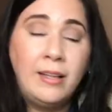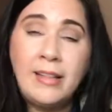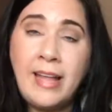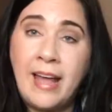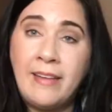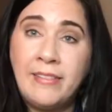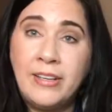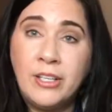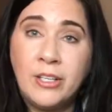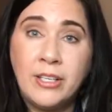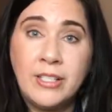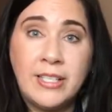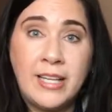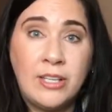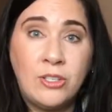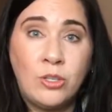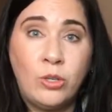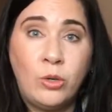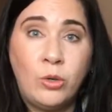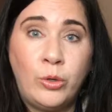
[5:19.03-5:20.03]
lavender
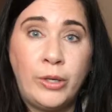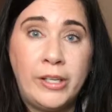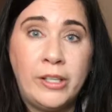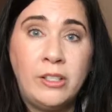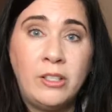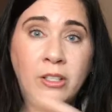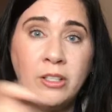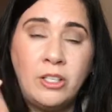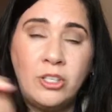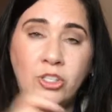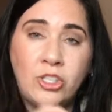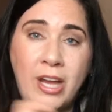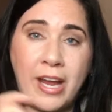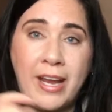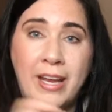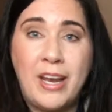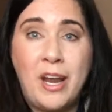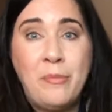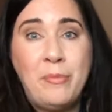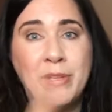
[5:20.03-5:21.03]
essential oil,
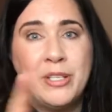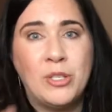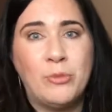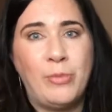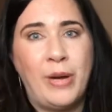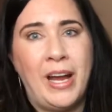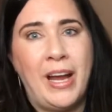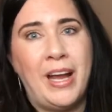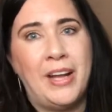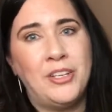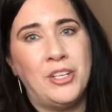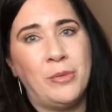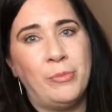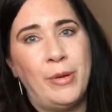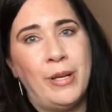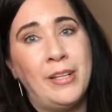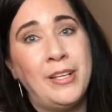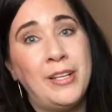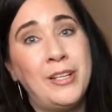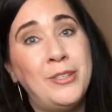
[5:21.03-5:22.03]
shake it up and spray it on your
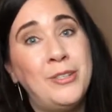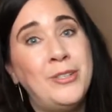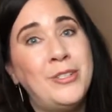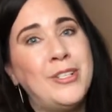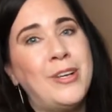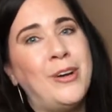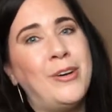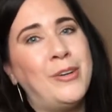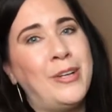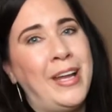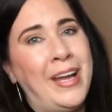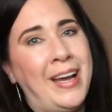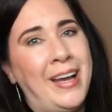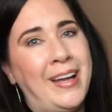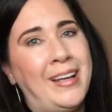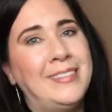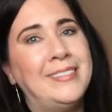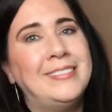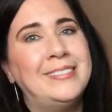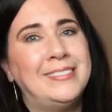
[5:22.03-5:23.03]
pillows. Oh yeah,
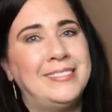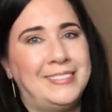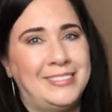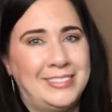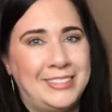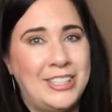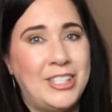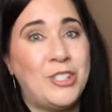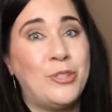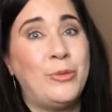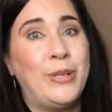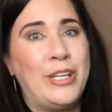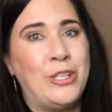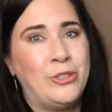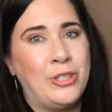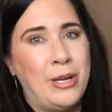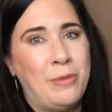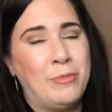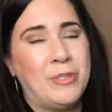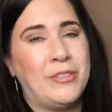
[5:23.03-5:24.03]
sweet
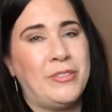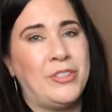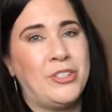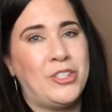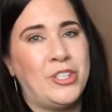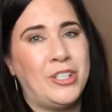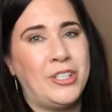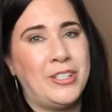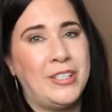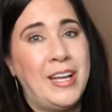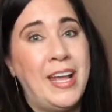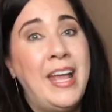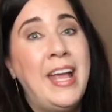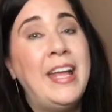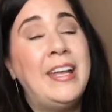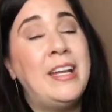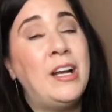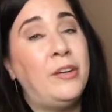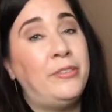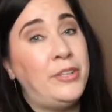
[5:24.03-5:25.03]
dreams for sure.
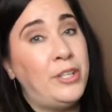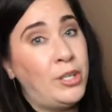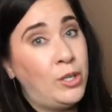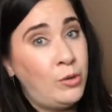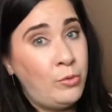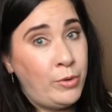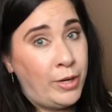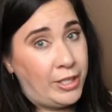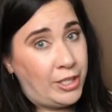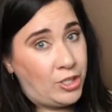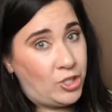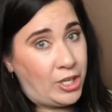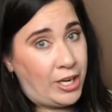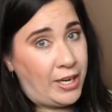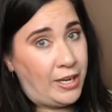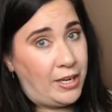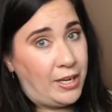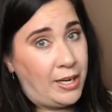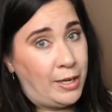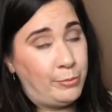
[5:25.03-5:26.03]
Now if you don't want to
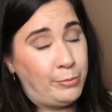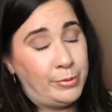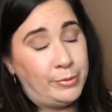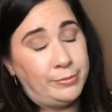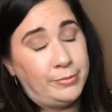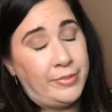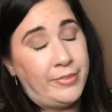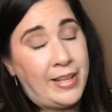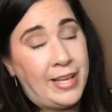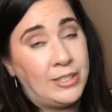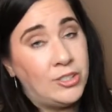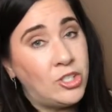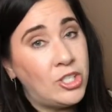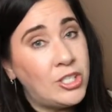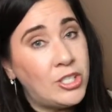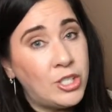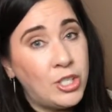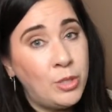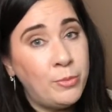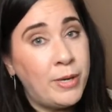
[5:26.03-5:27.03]
shake it up, that's
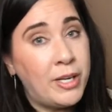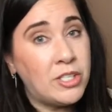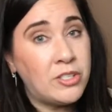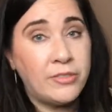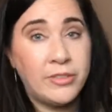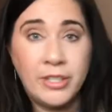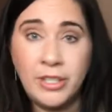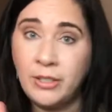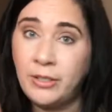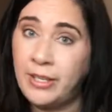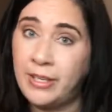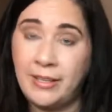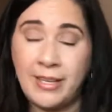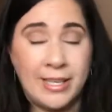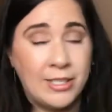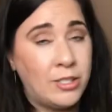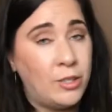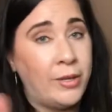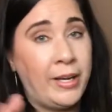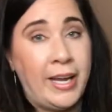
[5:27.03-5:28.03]
just too much for you, and
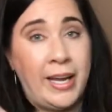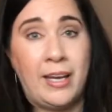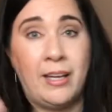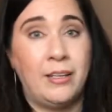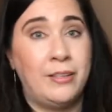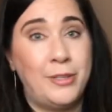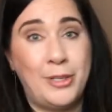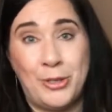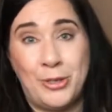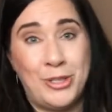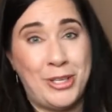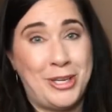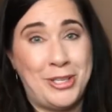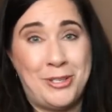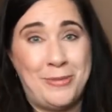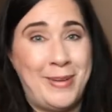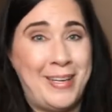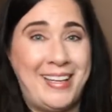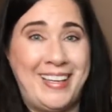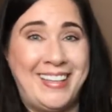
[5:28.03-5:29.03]
that's okay. No
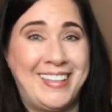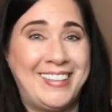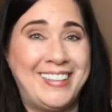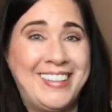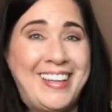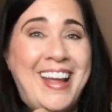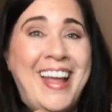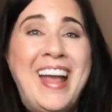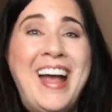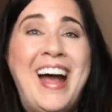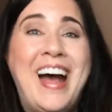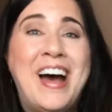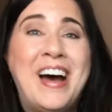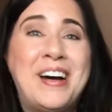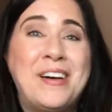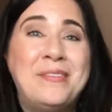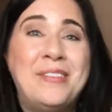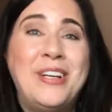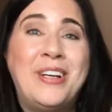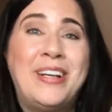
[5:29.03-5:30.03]
judgment here.
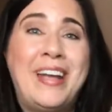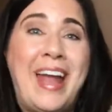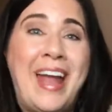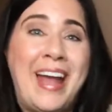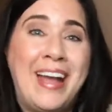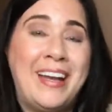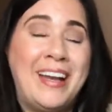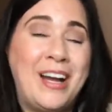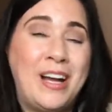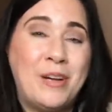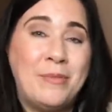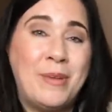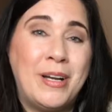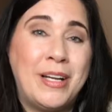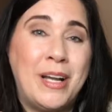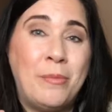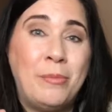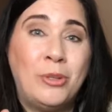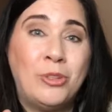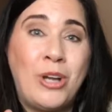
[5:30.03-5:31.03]
You can add a
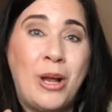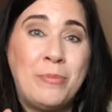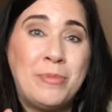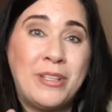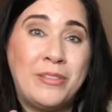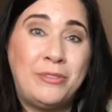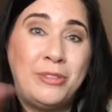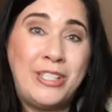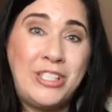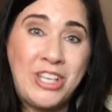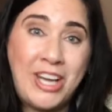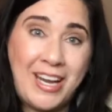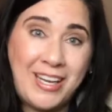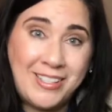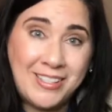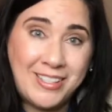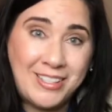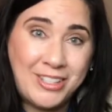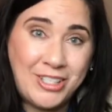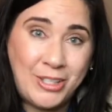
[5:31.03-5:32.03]
couple drops of witch
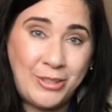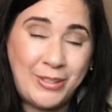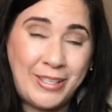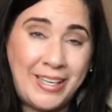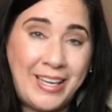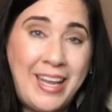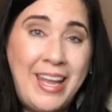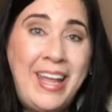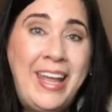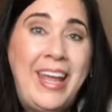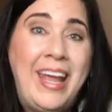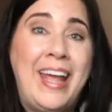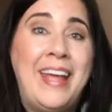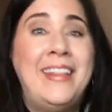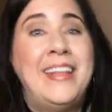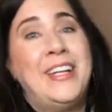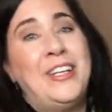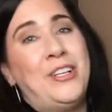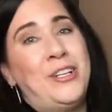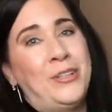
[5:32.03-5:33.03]
hazel to it,
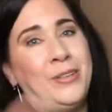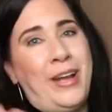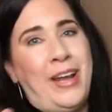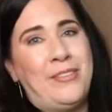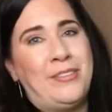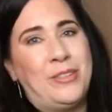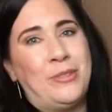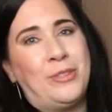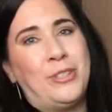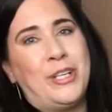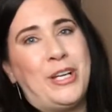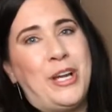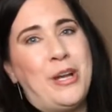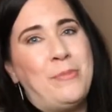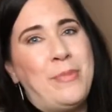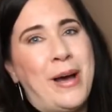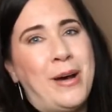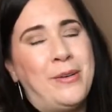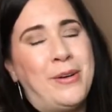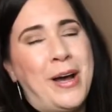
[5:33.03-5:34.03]
and then you don't have to worry
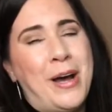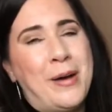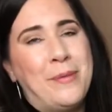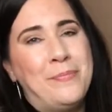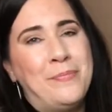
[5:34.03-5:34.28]
about